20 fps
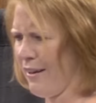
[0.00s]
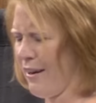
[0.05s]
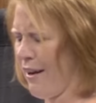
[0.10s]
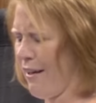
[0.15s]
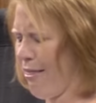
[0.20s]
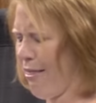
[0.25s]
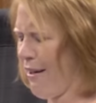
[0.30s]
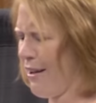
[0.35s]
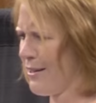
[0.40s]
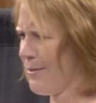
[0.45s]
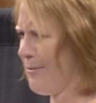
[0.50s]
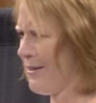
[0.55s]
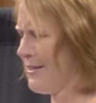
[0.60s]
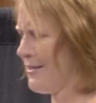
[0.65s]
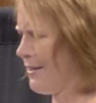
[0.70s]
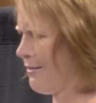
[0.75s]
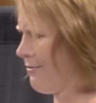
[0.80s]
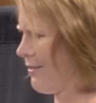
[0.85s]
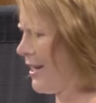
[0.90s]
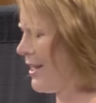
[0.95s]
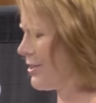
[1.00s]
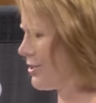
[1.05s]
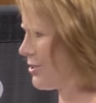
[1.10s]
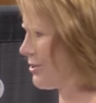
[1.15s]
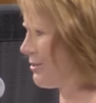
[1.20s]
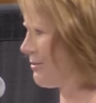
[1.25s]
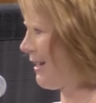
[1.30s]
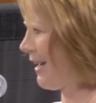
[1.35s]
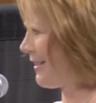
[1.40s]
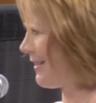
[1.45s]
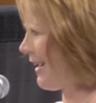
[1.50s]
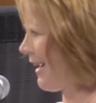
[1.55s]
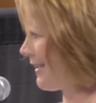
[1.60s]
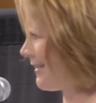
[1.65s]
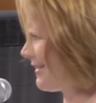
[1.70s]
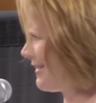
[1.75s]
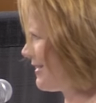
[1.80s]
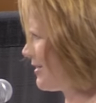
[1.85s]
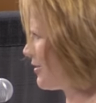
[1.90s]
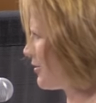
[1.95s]
and I thought to myself, gosh, I
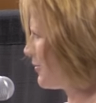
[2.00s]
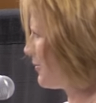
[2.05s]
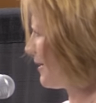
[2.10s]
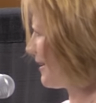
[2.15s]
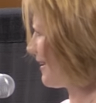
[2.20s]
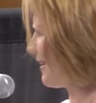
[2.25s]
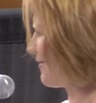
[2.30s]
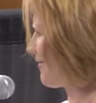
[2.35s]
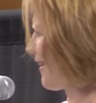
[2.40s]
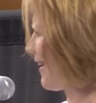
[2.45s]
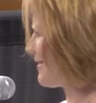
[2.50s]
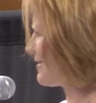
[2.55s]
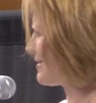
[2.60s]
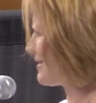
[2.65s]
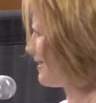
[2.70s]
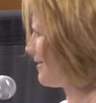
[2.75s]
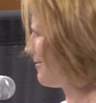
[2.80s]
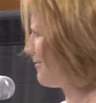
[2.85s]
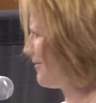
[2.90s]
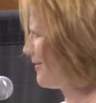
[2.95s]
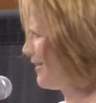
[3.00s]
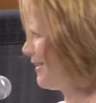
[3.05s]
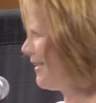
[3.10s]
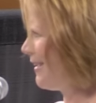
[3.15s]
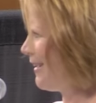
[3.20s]
didn't do any of that stuff.